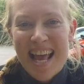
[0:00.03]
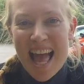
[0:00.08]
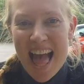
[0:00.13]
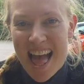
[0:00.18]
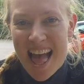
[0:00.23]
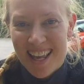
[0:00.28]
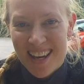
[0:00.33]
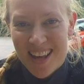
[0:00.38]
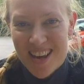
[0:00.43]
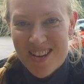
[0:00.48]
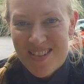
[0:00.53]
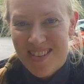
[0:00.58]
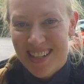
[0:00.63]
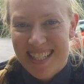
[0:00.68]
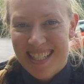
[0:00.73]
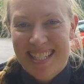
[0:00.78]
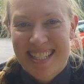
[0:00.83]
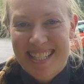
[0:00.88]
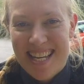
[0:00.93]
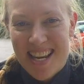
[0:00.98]
Hello
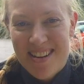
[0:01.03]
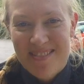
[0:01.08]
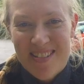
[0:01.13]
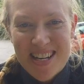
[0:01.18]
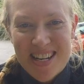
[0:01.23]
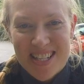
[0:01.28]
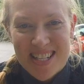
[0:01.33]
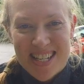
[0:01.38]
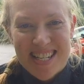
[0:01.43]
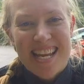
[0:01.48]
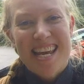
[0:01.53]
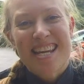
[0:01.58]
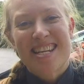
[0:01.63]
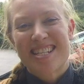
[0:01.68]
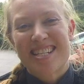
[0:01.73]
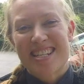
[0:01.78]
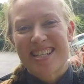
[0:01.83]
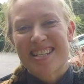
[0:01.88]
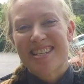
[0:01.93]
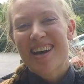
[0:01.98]
Acceleration
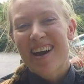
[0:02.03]
Nation,